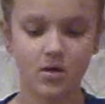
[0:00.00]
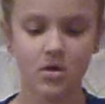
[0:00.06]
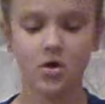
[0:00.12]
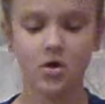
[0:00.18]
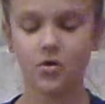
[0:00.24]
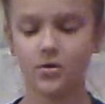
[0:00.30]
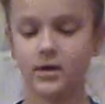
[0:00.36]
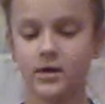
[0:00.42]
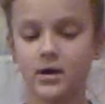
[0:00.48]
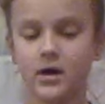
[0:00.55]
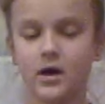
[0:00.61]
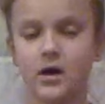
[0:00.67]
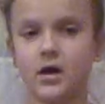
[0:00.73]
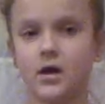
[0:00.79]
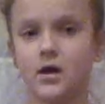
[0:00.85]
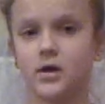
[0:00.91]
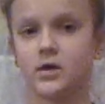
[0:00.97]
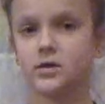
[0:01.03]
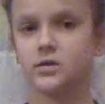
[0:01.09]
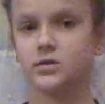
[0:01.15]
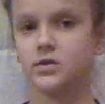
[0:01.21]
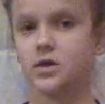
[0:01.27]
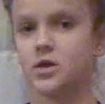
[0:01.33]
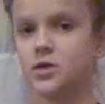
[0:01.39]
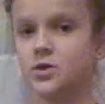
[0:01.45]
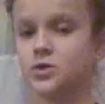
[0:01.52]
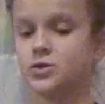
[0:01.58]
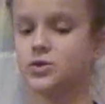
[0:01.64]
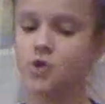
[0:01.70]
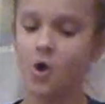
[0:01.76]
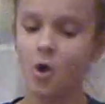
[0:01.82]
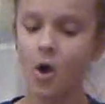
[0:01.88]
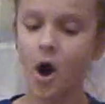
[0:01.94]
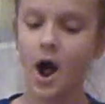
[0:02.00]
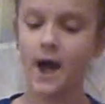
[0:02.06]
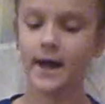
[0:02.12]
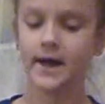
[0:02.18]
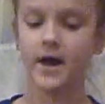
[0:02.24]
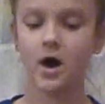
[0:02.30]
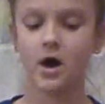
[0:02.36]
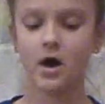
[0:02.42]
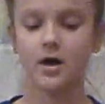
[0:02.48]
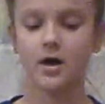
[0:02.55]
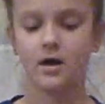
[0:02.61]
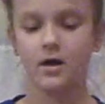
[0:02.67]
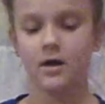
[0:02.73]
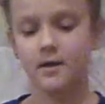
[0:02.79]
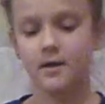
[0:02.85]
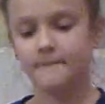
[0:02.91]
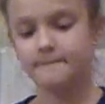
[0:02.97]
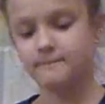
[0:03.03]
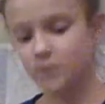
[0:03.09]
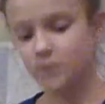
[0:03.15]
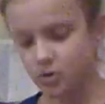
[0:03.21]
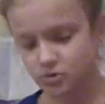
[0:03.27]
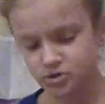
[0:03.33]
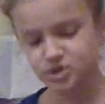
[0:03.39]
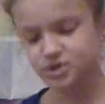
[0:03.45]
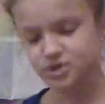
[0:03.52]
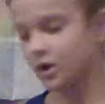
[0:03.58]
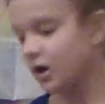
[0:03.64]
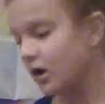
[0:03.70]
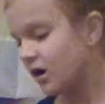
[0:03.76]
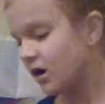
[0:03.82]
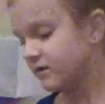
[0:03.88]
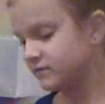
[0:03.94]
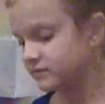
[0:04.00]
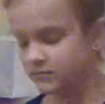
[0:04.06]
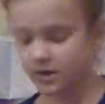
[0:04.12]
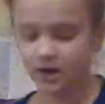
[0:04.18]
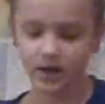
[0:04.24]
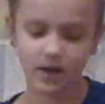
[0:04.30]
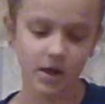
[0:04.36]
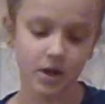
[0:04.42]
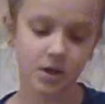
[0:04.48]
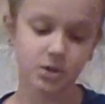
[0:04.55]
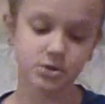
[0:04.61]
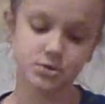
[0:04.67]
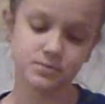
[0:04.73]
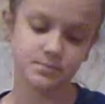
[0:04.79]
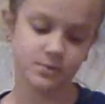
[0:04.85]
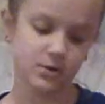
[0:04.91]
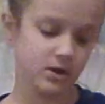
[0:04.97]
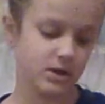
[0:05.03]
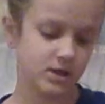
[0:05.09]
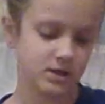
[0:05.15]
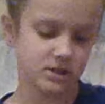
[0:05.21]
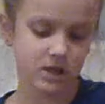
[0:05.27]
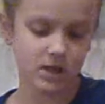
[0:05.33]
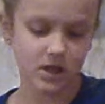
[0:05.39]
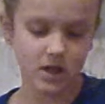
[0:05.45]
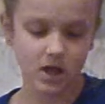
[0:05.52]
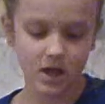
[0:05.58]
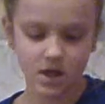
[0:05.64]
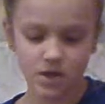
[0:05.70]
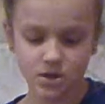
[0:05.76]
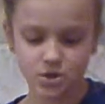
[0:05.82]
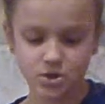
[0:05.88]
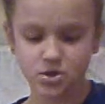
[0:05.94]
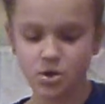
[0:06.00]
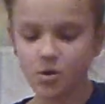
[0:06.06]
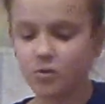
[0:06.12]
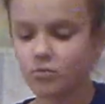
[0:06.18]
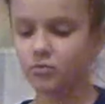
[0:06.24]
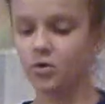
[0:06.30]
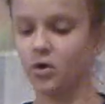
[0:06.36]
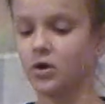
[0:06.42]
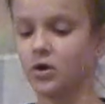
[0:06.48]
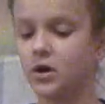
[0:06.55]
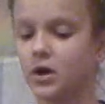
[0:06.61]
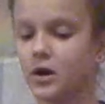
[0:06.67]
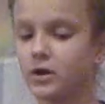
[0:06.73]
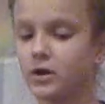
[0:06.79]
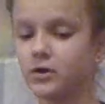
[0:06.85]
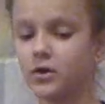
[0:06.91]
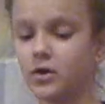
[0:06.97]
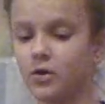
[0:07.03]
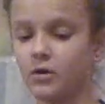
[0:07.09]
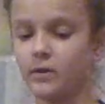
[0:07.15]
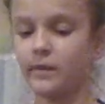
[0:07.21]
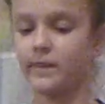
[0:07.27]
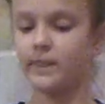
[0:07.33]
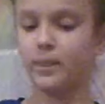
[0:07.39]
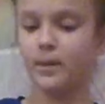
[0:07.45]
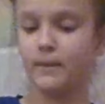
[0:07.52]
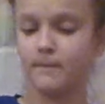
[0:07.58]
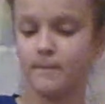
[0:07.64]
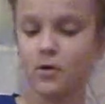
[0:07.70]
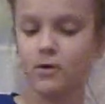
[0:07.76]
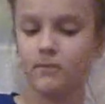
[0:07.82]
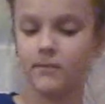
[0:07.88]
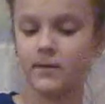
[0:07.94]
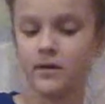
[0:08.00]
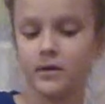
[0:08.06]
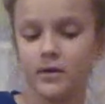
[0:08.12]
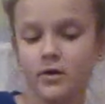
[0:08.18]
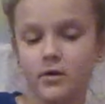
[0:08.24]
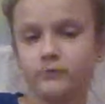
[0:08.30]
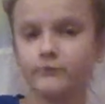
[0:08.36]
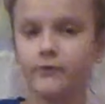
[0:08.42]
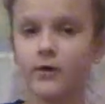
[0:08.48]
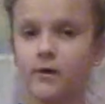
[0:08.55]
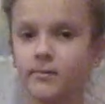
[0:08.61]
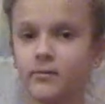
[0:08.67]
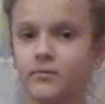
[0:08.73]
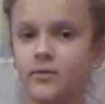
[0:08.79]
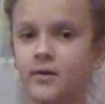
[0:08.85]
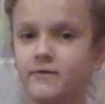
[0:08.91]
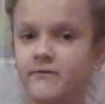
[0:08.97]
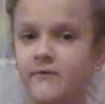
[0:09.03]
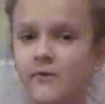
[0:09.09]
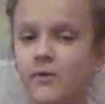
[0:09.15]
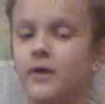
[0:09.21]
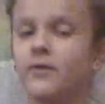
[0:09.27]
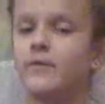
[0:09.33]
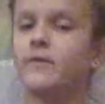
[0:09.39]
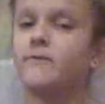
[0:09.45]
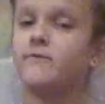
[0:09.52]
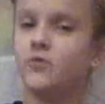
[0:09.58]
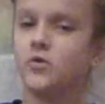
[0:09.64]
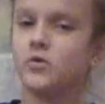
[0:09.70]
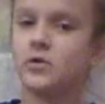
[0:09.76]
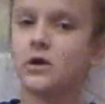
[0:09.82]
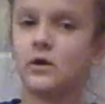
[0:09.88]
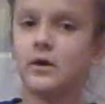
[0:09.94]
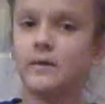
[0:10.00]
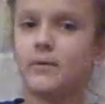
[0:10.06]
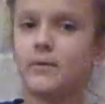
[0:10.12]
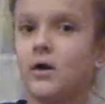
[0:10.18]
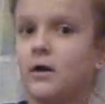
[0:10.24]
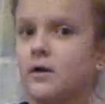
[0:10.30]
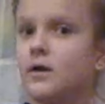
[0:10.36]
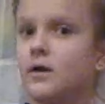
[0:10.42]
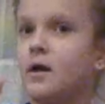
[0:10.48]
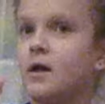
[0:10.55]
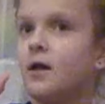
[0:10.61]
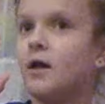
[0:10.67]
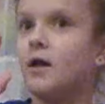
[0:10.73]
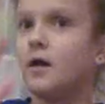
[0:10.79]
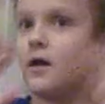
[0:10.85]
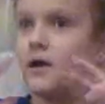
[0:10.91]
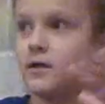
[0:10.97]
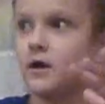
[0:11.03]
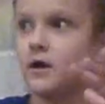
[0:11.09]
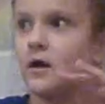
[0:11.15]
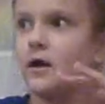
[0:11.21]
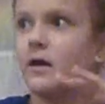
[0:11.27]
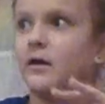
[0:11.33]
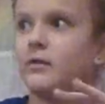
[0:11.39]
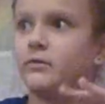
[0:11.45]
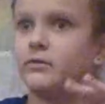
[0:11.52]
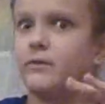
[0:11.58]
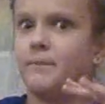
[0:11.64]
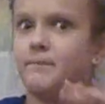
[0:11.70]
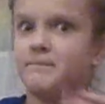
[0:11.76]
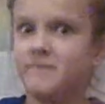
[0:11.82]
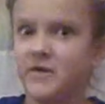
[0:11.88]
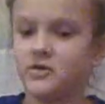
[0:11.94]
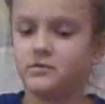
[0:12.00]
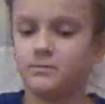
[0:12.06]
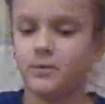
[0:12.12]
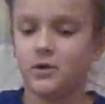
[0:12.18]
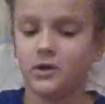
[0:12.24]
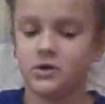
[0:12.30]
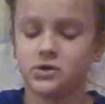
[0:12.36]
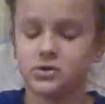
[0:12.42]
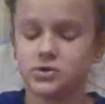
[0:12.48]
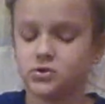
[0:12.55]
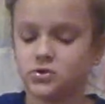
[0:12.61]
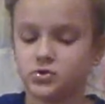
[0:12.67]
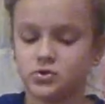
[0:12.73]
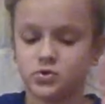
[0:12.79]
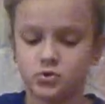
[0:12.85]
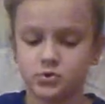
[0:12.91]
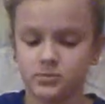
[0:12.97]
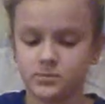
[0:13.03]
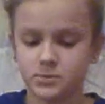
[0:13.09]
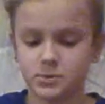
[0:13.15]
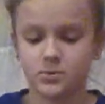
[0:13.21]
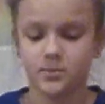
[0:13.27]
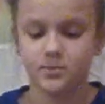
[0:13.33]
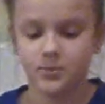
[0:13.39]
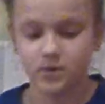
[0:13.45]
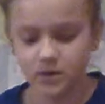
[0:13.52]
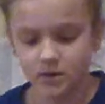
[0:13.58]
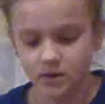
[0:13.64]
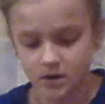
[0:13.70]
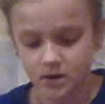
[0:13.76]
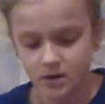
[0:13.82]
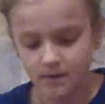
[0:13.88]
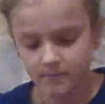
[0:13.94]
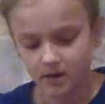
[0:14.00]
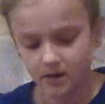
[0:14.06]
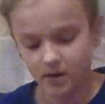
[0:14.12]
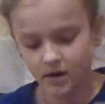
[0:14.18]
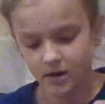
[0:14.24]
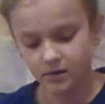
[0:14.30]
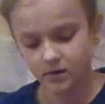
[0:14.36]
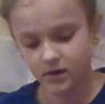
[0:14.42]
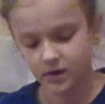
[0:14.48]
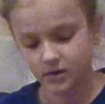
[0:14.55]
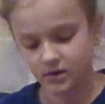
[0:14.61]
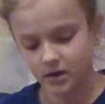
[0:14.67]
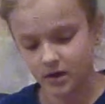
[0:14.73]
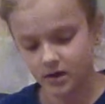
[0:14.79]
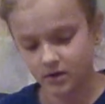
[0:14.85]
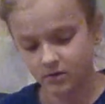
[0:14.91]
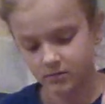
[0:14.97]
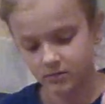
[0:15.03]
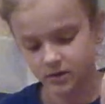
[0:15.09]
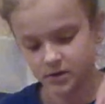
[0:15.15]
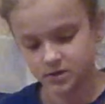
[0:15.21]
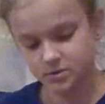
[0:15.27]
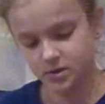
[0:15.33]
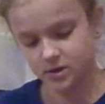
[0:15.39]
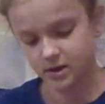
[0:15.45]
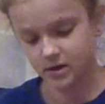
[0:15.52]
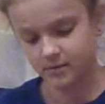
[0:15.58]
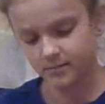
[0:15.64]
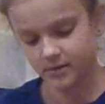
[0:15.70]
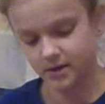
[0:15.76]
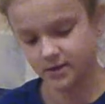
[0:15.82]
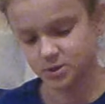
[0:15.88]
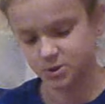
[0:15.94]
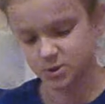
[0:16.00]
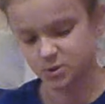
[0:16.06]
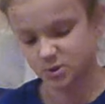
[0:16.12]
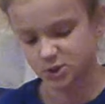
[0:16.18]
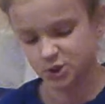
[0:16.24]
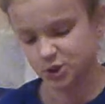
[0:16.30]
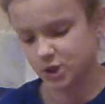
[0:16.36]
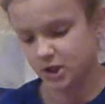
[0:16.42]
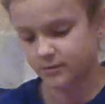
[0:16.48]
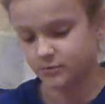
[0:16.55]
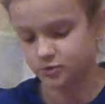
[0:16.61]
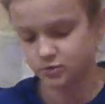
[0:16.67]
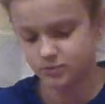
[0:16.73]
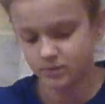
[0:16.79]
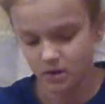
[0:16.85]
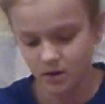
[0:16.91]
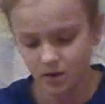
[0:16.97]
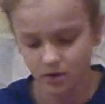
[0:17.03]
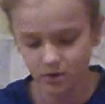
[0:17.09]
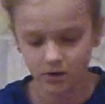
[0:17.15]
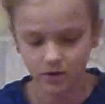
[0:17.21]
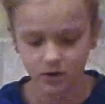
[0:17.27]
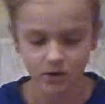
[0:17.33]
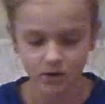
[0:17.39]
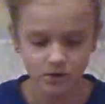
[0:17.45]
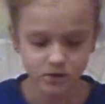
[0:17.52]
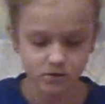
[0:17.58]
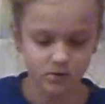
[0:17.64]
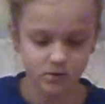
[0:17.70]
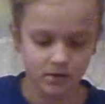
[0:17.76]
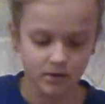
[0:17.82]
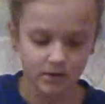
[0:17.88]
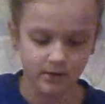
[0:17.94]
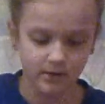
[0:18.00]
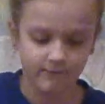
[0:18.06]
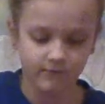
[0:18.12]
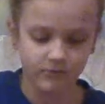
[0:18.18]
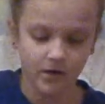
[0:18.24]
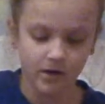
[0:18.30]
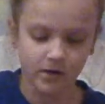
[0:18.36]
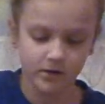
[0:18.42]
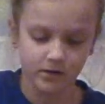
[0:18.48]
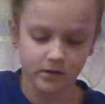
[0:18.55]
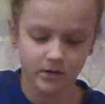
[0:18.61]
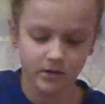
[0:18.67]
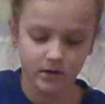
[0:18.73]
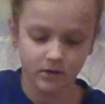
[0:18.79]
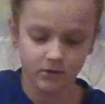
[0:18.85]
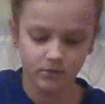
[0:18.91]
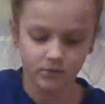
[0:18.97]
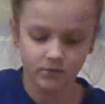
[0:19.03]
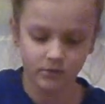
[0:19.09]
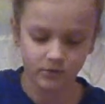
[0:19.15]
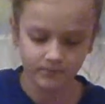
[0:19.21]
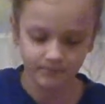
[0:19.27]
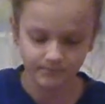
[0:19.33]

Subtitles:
Okay guys, so I got most off of my hands. It's pretty easy. So we're gonna do the moment you all been waiting for, the food coloring part, aka the best part because it looks so much more pretty. But I kind of like how it is right now, but I just wish it had much more color. So we're gonna flatten it out a little.